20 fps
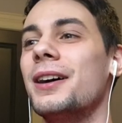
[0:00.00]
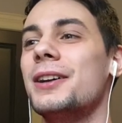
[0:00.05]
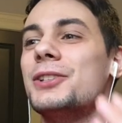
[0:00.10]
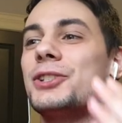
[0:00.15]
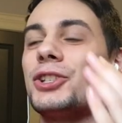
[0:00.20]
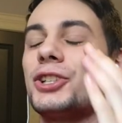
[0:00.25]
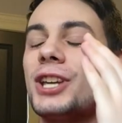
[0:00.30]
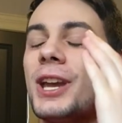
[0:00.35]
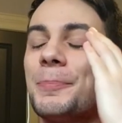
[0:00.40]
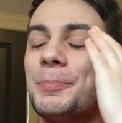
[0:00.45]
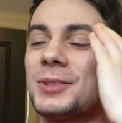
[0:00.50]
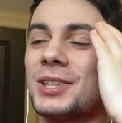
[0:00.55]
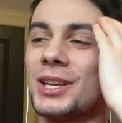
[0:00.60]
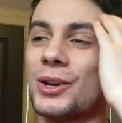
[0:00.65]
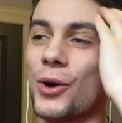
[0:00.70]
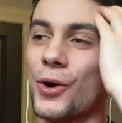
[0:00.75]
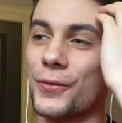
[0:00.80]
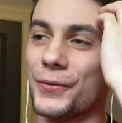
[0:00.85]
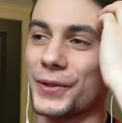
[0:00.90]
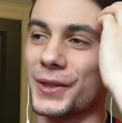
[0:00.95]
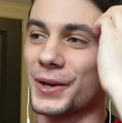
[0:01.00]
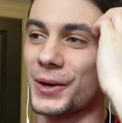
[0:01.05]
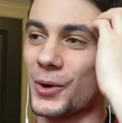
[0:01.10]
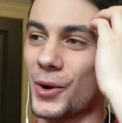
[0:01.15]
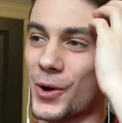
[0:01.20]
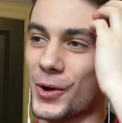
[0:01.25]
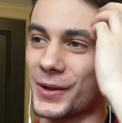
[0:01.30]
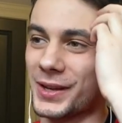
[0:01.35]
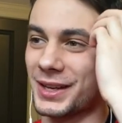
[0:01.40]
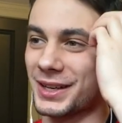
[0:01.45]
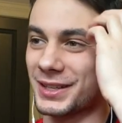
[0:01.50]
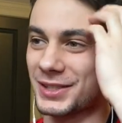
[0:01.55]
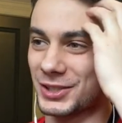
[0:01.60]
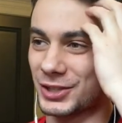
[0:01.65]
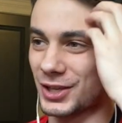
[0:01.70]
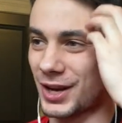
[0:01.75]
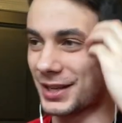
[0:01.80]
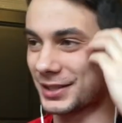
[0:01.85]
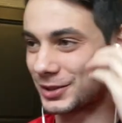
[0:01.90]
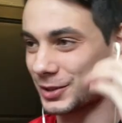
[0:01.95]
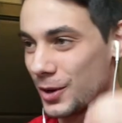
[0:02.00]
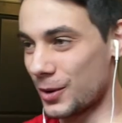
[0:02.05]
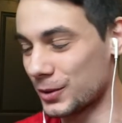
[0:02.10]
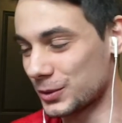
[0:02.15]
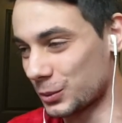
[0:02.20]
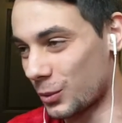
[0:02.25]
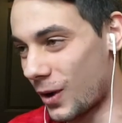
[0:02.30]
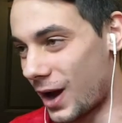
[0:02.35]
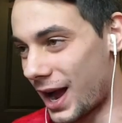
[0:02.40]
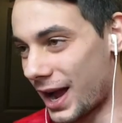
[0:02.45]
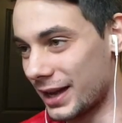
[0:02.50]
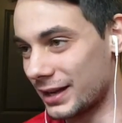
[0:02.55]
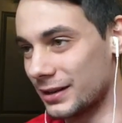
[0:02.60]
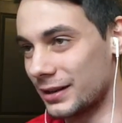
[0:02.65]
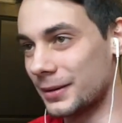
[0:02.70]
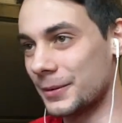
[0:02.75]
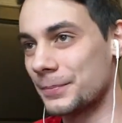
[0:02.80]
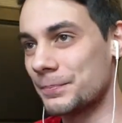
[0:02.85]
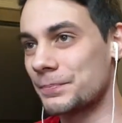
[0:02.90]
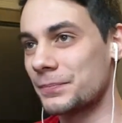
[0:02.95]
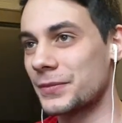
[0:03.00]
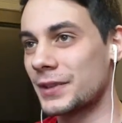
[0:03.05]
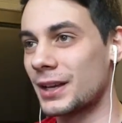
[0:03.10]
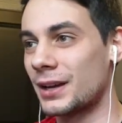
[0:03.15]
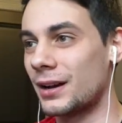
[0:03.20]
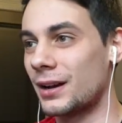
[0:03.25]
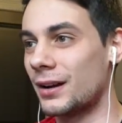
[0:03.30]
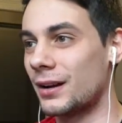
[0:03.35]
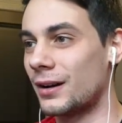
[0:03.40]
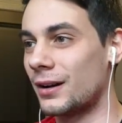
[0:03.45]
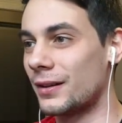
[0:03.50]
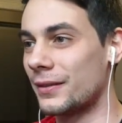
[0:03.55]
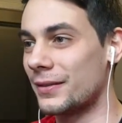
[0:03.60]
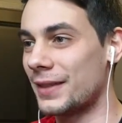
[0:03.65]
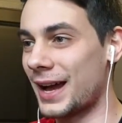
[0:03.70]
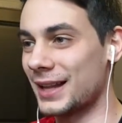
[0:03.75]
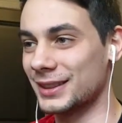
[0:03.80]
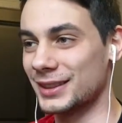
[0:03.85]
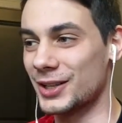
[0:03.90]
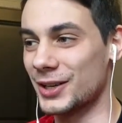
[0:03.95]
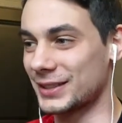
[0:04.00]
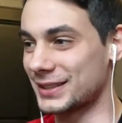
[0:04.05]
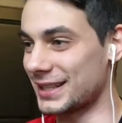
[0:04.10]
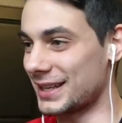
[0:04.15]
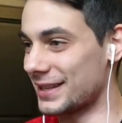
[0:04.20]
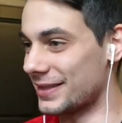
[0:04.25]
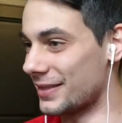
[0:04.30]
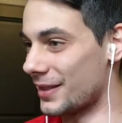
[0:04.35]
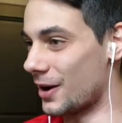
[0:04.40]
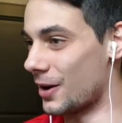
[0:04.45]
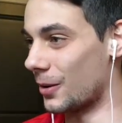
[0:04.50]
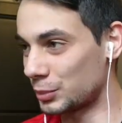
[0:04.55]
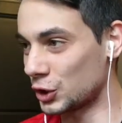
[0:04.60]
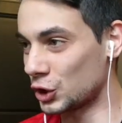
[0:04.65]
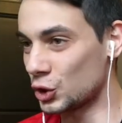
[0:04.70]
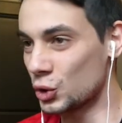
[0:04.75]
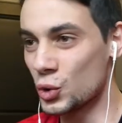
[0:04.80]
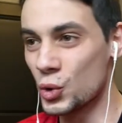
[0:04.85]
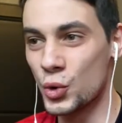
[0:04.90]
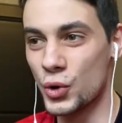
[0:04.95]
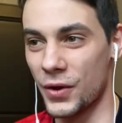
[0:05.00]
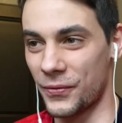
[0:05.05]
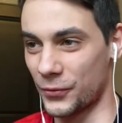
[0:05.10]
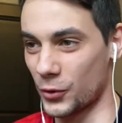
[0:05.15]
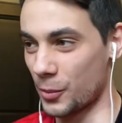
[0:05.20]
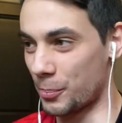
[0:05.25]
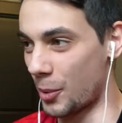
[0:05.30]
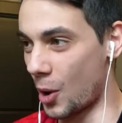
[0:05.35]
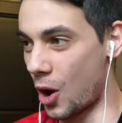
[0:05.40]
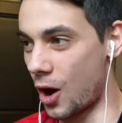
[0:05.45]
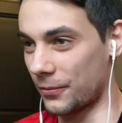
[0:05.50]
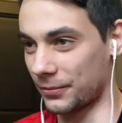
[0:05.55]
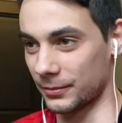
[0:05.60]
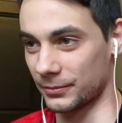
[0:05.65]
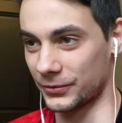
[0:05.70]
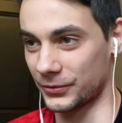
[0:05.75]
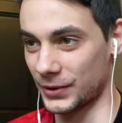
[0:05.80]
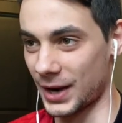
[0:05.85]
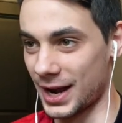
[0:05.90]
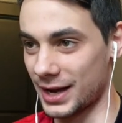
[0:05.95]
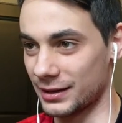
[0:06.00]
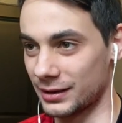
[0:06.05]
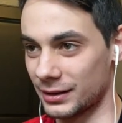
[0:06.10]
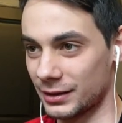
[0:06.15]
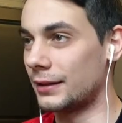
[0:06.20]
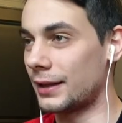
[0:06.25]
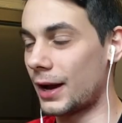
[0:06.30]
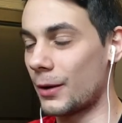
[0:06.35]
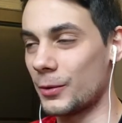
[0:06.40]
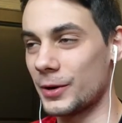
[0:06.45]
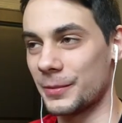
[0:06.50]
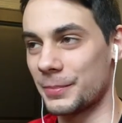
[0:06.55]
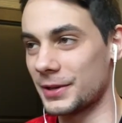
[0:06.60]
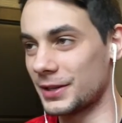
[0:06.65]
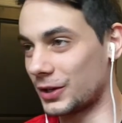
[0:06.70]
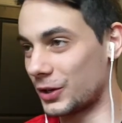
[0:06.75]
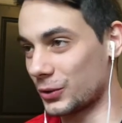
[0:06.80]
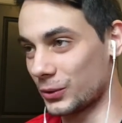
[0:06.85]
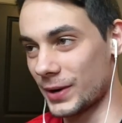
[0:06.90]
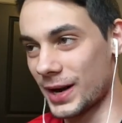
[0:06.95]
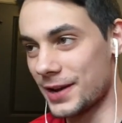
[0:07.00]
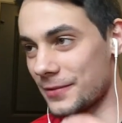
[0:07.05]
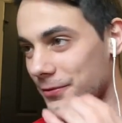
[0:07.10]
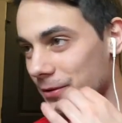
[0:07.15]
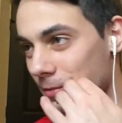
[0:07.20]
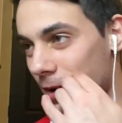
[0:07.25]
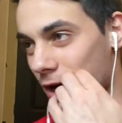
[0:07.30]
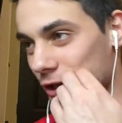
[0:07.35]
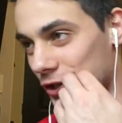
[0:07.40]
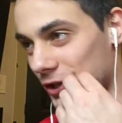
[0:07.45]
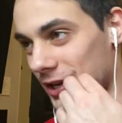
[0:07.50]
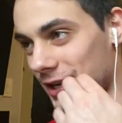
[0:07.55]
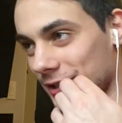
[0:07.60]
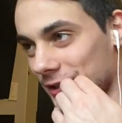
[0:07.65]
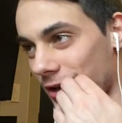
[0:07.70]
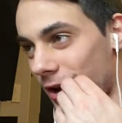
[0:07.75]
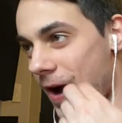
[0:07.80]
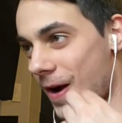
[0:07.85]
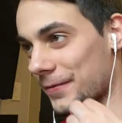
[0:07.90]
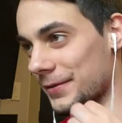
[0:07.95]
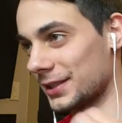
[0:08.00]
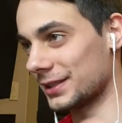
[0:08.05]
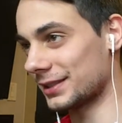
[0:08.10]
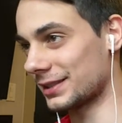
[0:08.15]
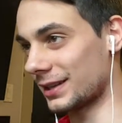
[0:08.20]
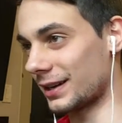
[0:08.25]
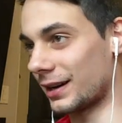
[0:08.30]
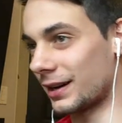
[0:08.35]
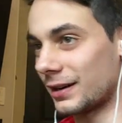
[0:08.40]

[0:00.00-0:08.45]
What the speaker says: Chips it over the goalie and it just goes wide. That looked in, though. Beautiful ball from Fred. That would have been great for Martial's confidence there.